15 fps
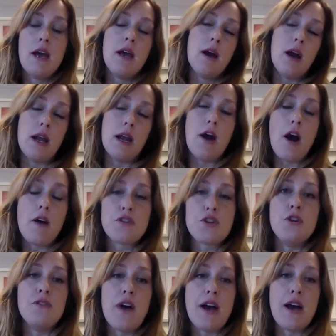
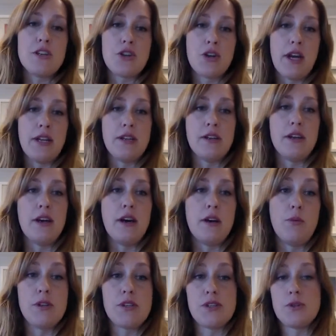offshoot of that trend,
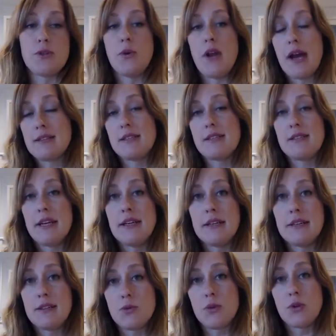which is what Access Data
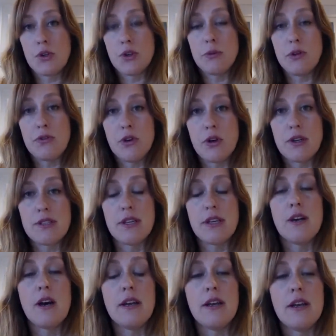is really going to be focusing
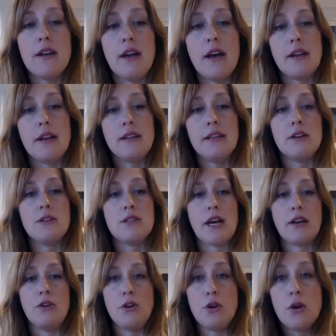on at Legal
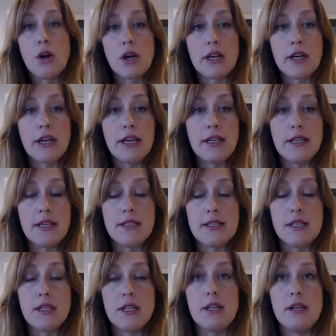Tech New York,
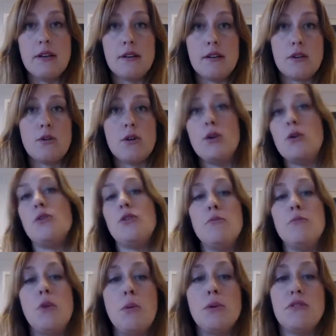is the growth
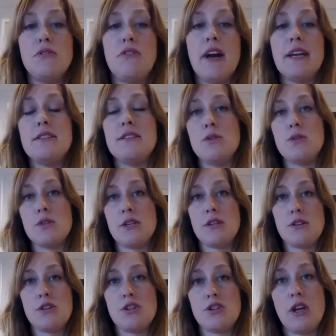in mobile device
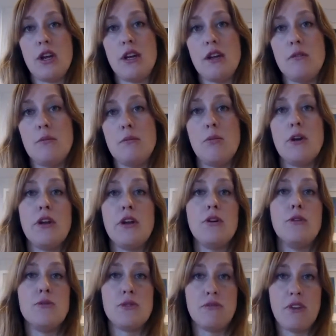usage and bring your
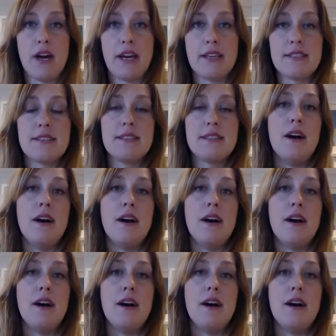own device.